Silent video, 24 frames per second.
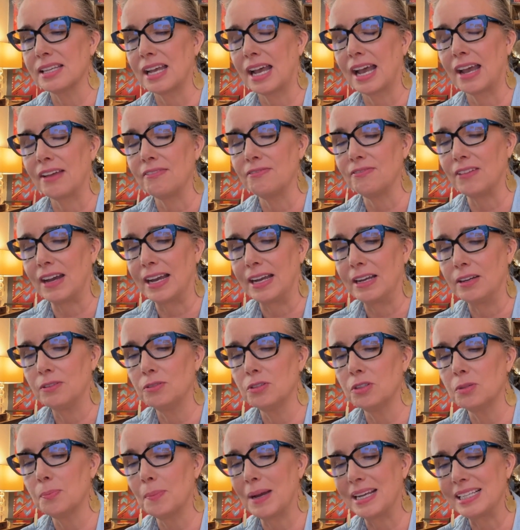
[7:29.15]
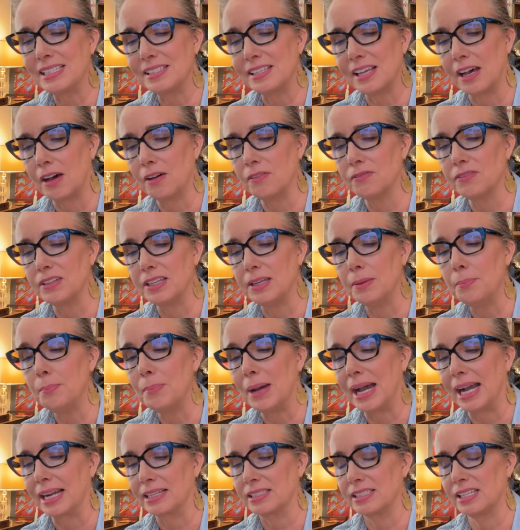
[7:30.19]
I found myself
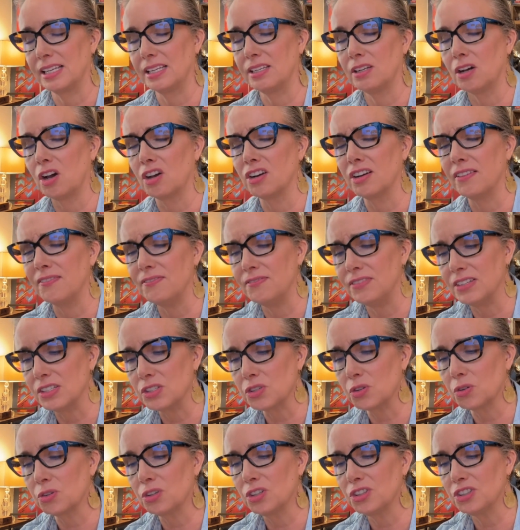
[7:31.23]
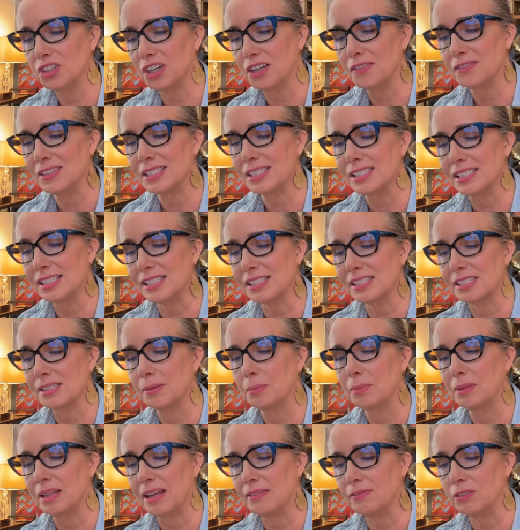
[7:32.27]
impacted on a visceral nervous system
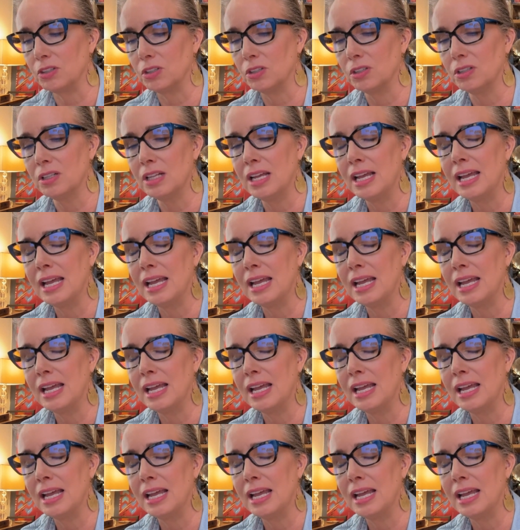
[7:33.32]
level